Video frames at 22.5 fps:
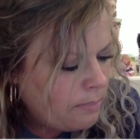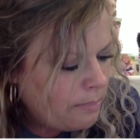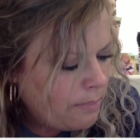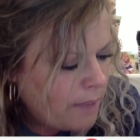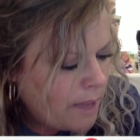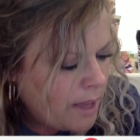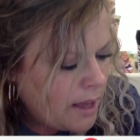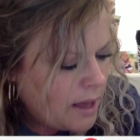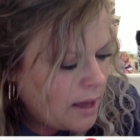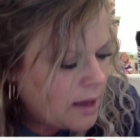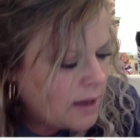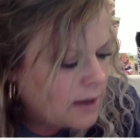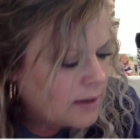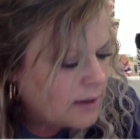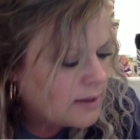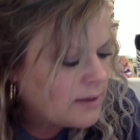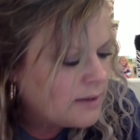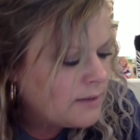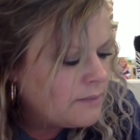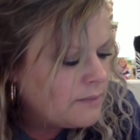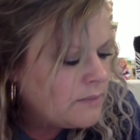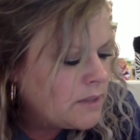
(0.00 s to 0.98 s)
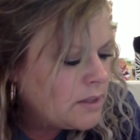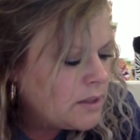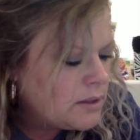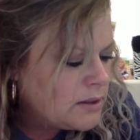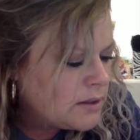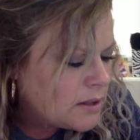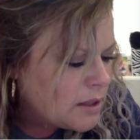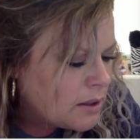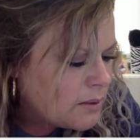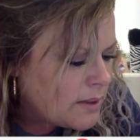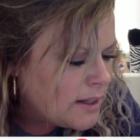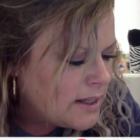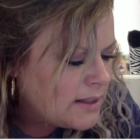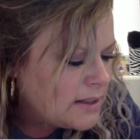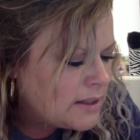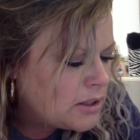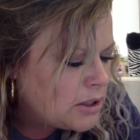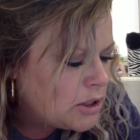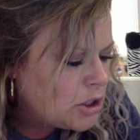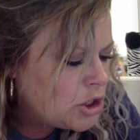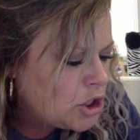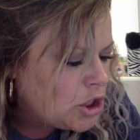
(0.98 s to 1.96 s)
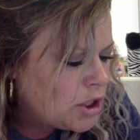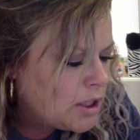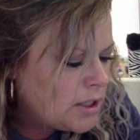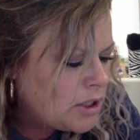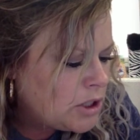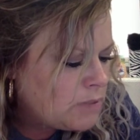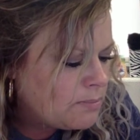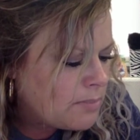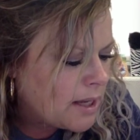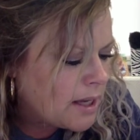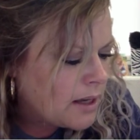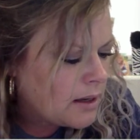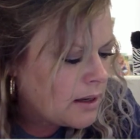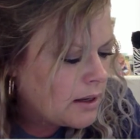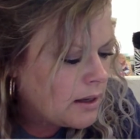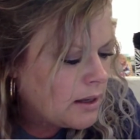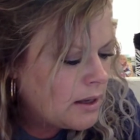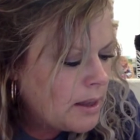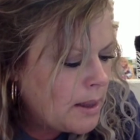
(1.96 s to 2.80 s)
bug. So it's chinch bug.